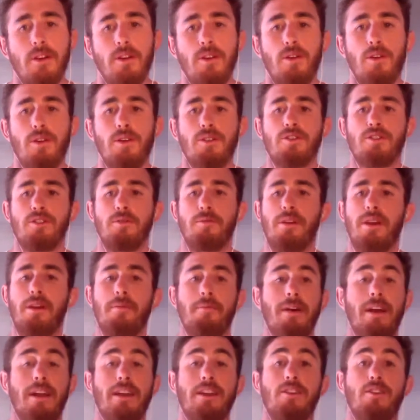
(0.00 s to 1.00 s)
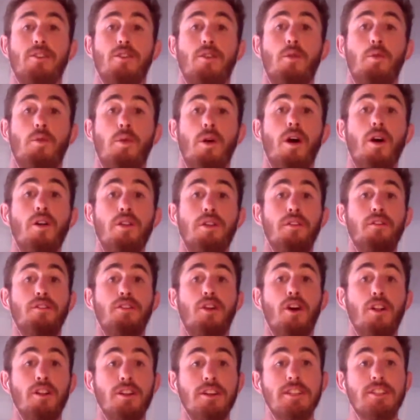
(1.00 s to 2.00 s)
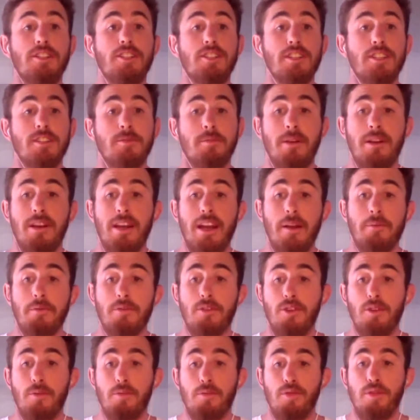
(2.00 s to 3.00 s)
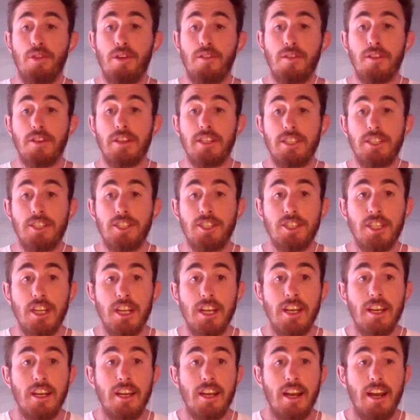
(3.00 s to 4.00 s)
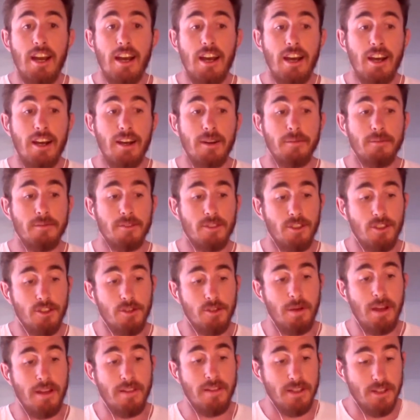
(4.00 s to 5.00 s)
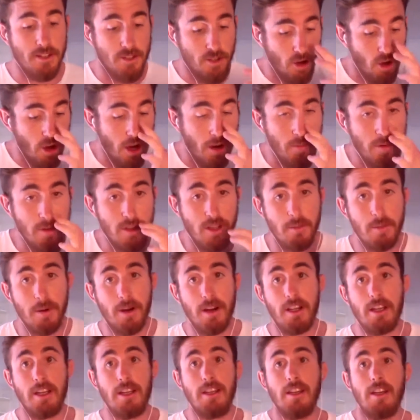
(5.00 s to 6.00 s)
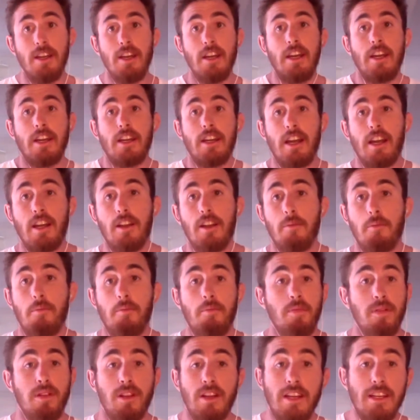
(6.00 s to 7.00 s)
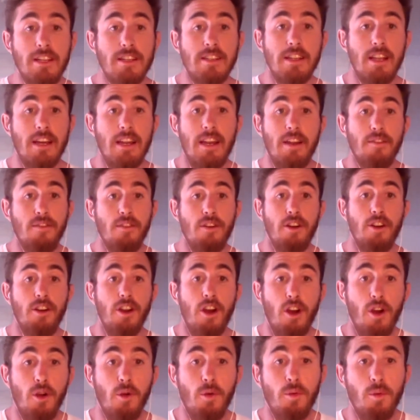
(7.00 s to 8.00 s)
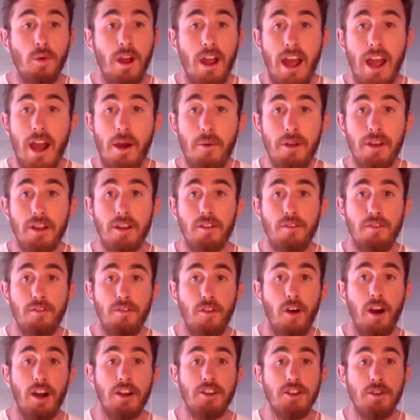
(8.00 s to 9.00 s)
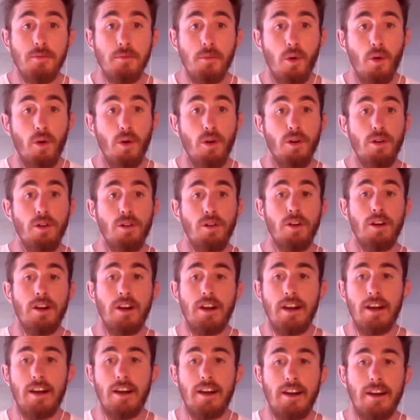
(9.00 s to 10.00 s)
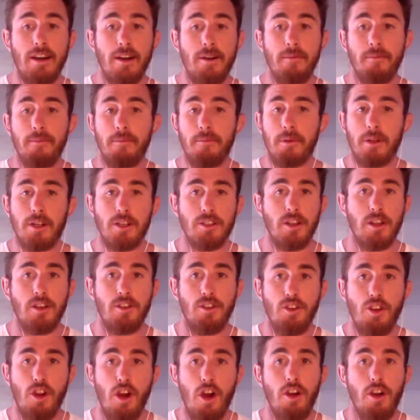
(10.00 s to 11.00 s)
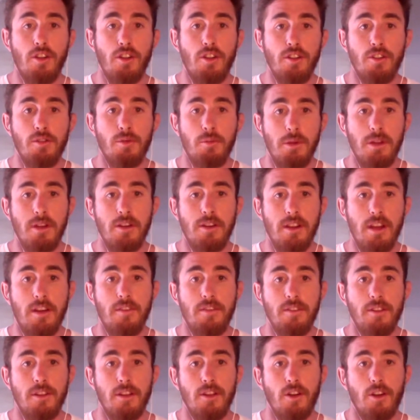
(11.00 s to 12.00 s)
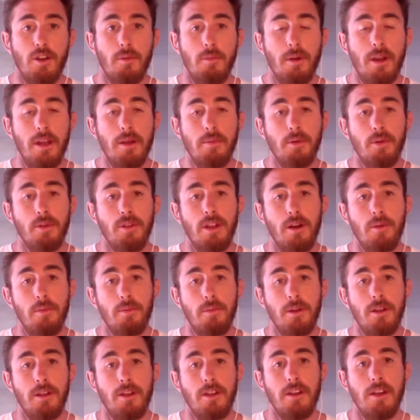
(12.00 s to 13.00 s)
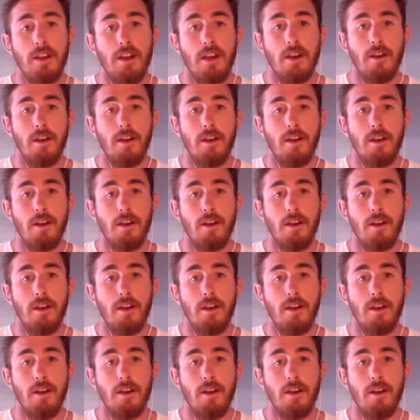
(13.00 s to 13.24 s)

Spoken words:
Awesome, man, mate. You're a wealth of knowledge. It's been an absolute privilege to spend this time with you, buddy. Yeah, please let everyone know how we can find you more, because I know there'll be definitely a lot of people that be